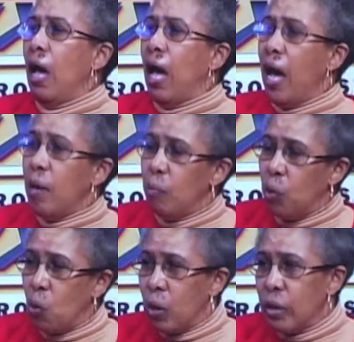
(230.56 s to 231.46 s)
and
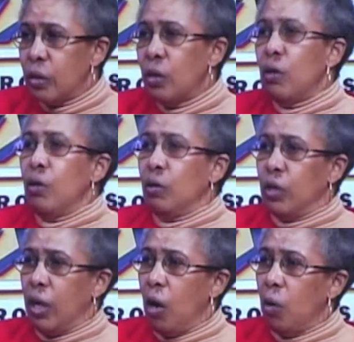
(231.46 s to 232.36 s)
boys
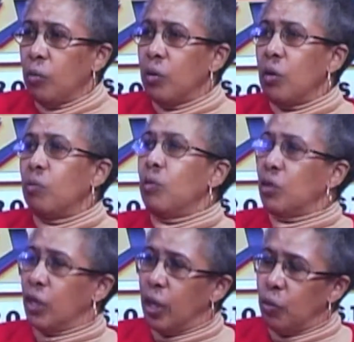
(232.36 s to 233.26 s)
to help them
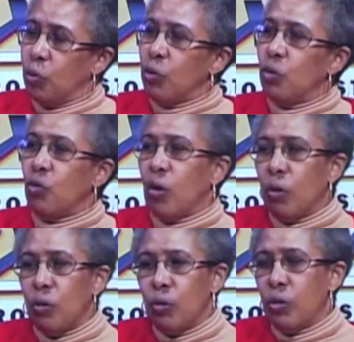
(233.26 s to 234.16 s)
to get through the
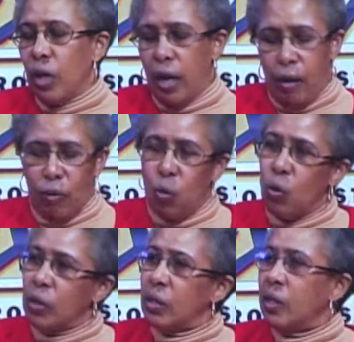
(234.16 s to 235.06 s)
struggles. They have
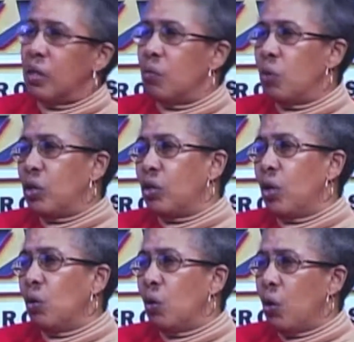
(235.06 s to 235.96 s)
courses in which they
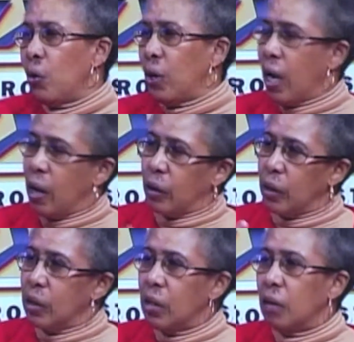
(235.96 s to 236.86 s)
learn how to
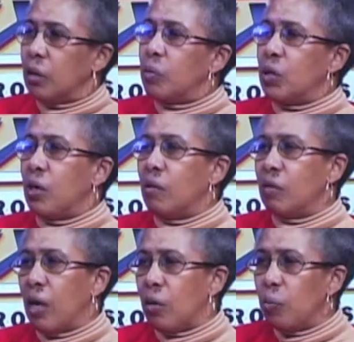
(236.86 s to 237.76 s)
conduct themselves
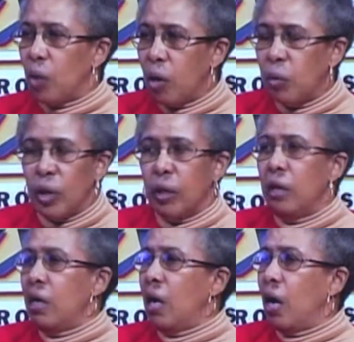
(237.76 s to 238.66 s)
out in public,
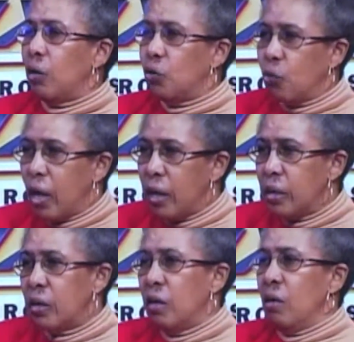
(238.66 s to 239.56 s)
how to
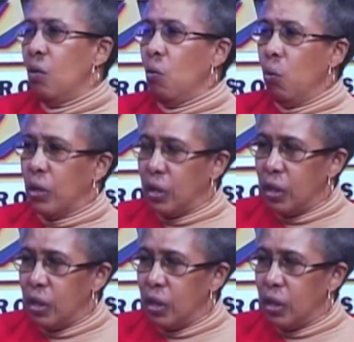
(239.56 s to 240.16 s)
dress, what to